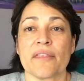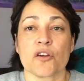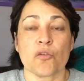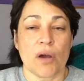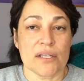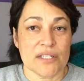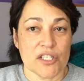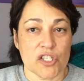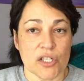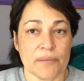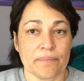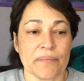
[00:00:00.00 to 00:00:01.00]
the cross
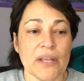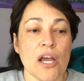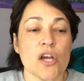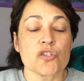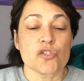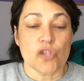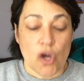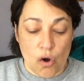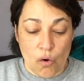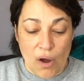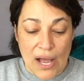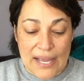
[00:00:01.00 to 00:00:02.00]
stitching.
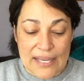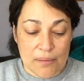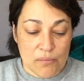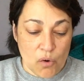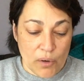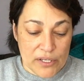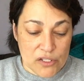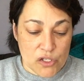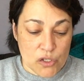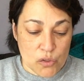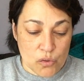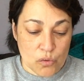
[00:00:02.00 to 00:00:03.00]
So I am going
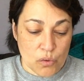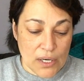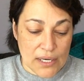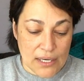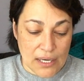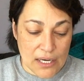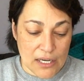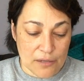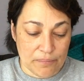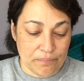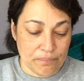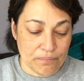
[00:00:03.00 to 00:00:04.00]
to,
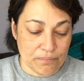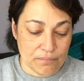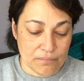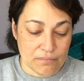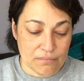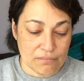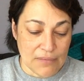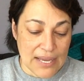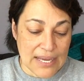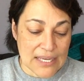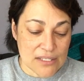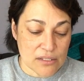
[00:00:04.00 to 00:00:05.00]
I
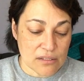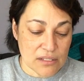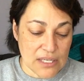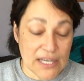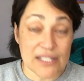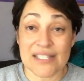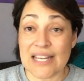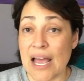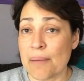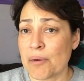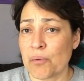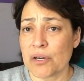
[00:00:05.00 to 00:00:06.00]
guess, take a
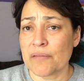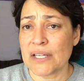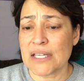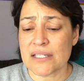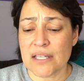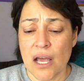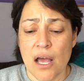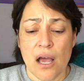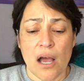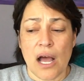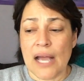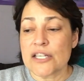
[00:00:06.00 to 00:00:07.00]
stab at one of these.
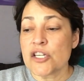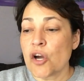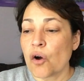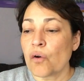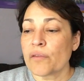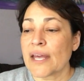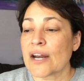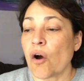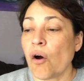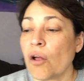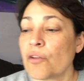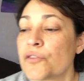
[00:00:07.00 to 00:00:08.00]
I know that
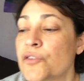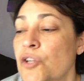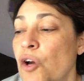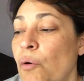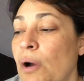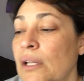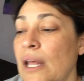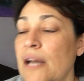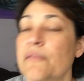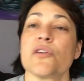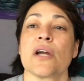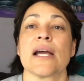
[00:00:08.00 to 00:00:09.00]
also a lot
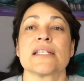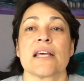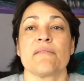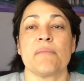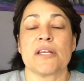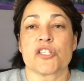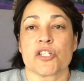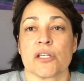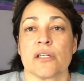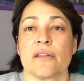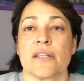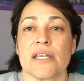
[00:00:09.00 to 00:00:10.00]
of you guys have
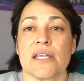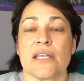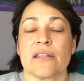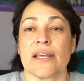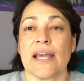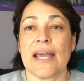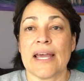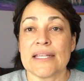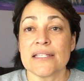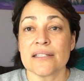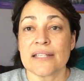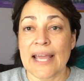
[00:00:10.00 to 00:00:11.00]
mentioned the
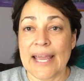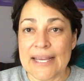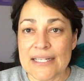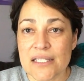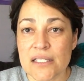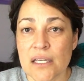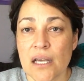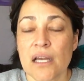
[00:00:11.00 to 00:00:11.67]
heights,